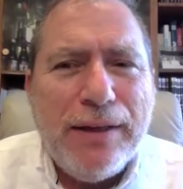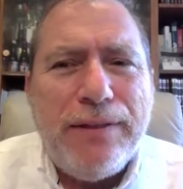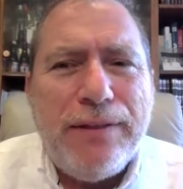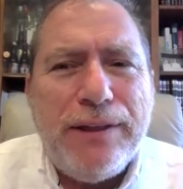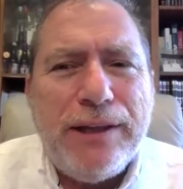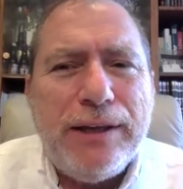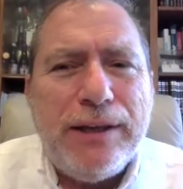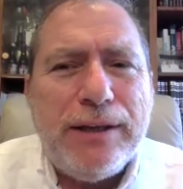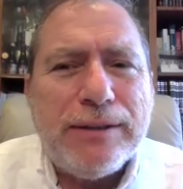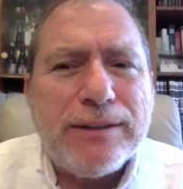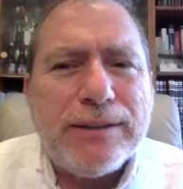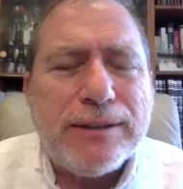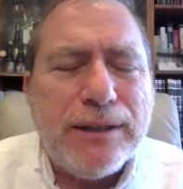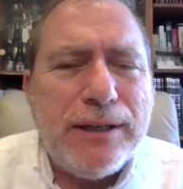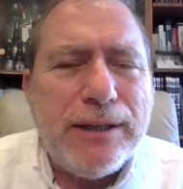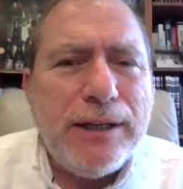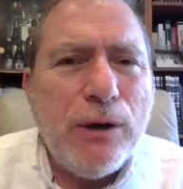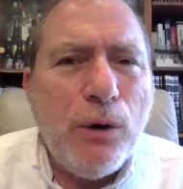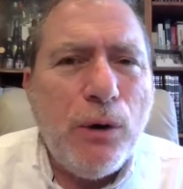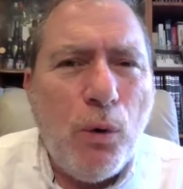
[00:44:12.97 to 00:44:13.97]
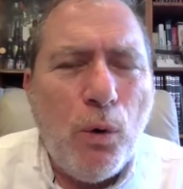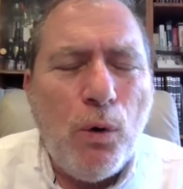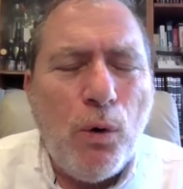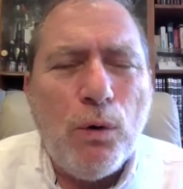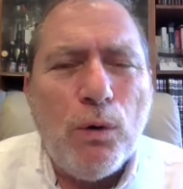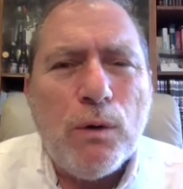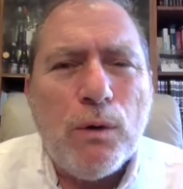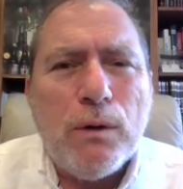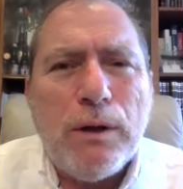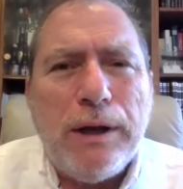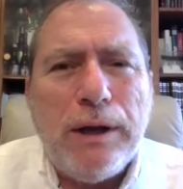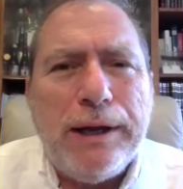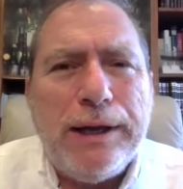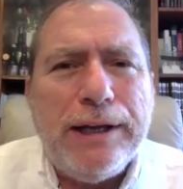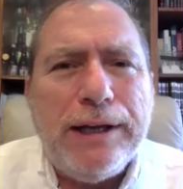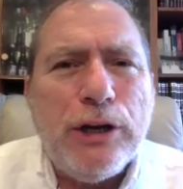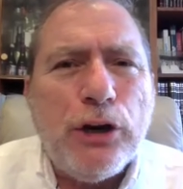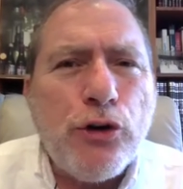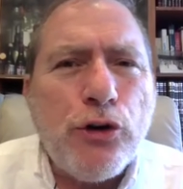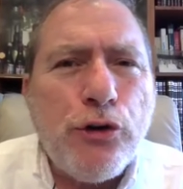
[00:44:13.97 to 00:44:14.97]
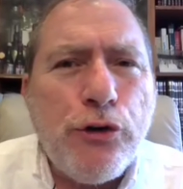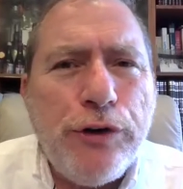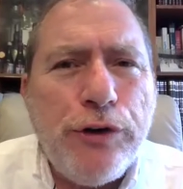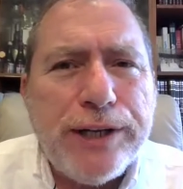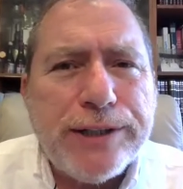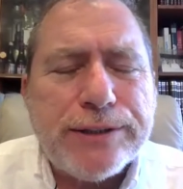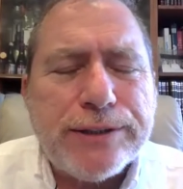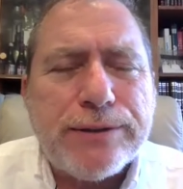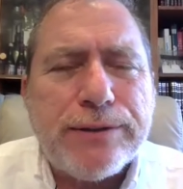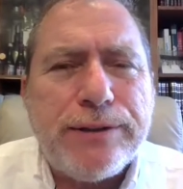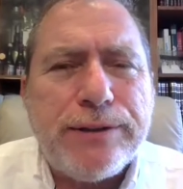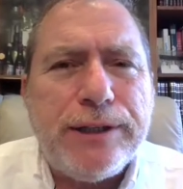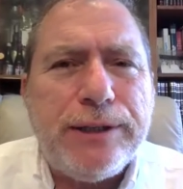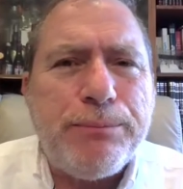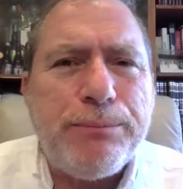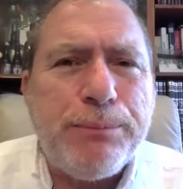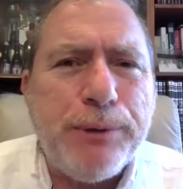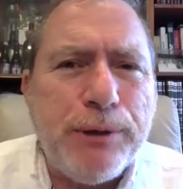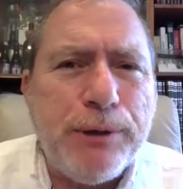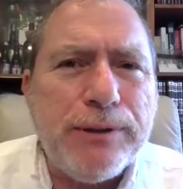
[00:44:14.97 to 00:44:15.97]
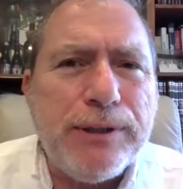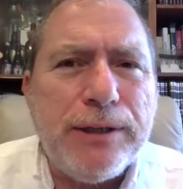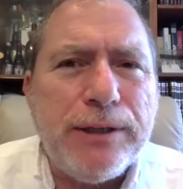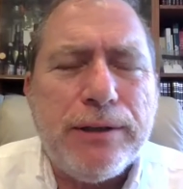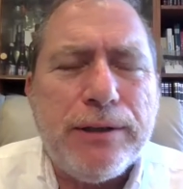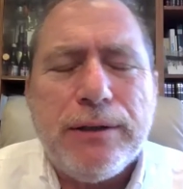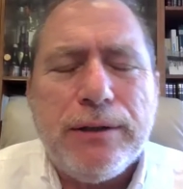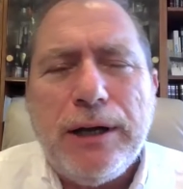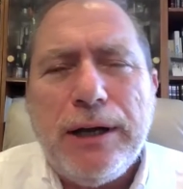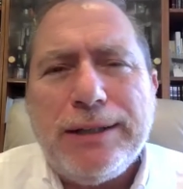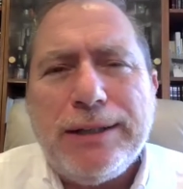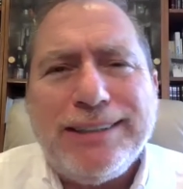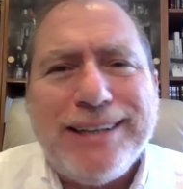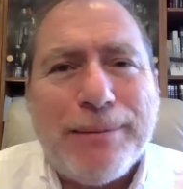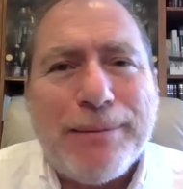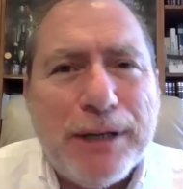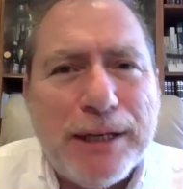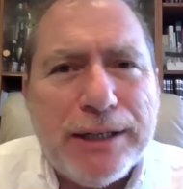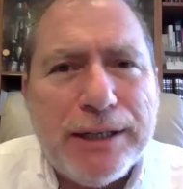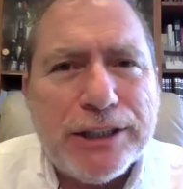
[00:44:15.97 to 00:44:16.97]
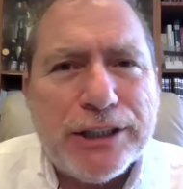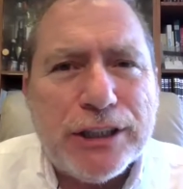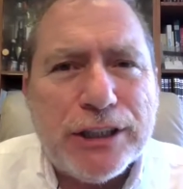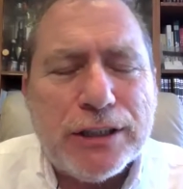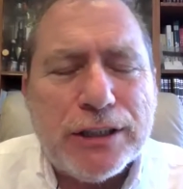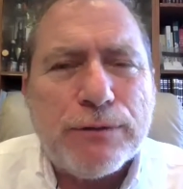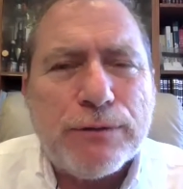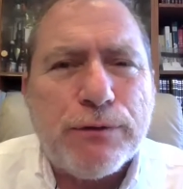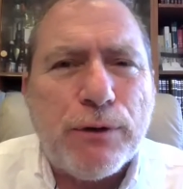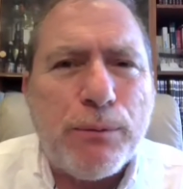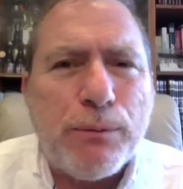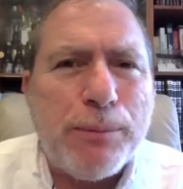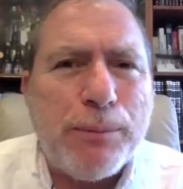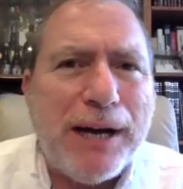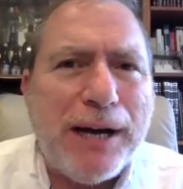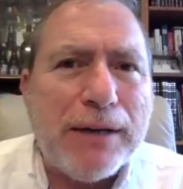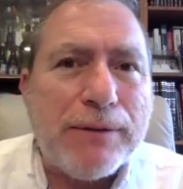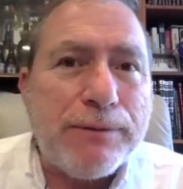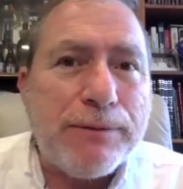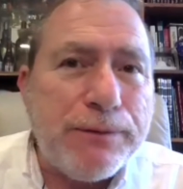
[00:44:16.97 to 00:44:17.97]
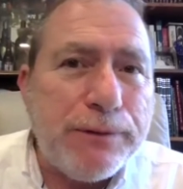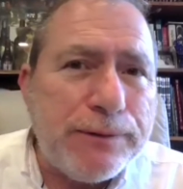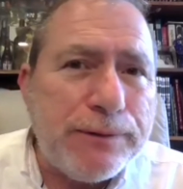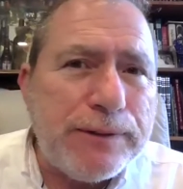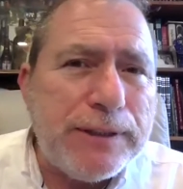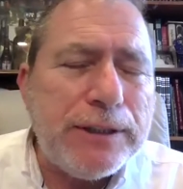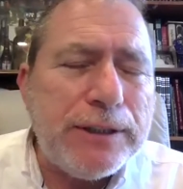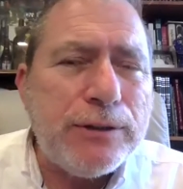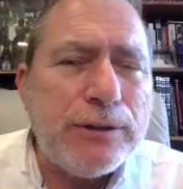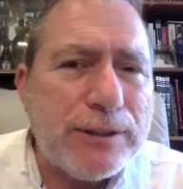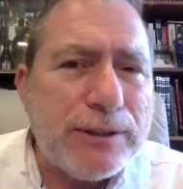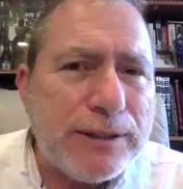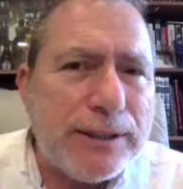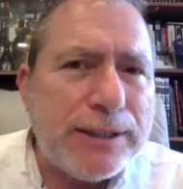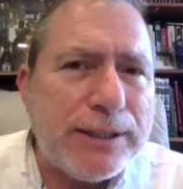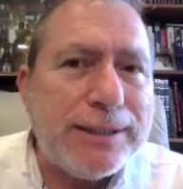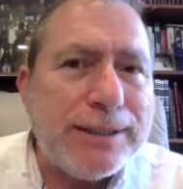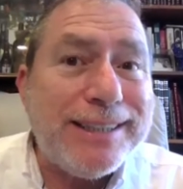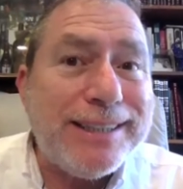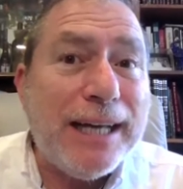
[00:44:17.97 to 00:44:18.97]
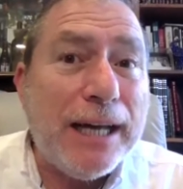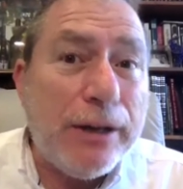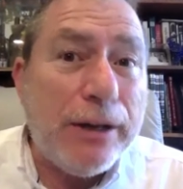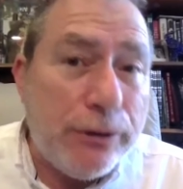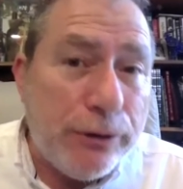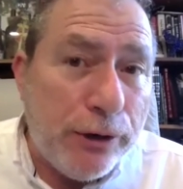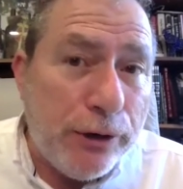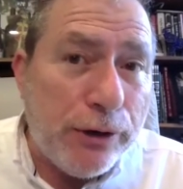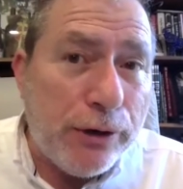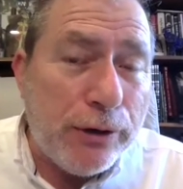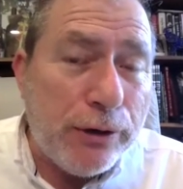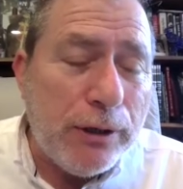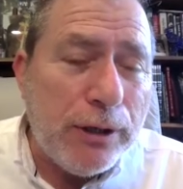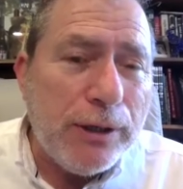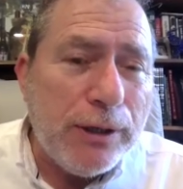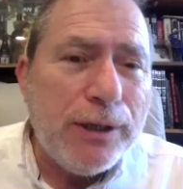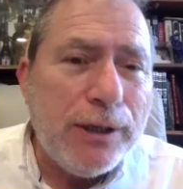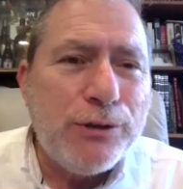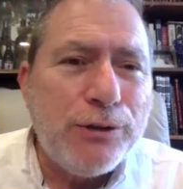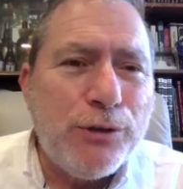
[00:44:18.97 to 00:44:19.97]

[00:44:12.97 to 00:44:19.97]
The city hall increased the building demolitions from about 50 to 60 a year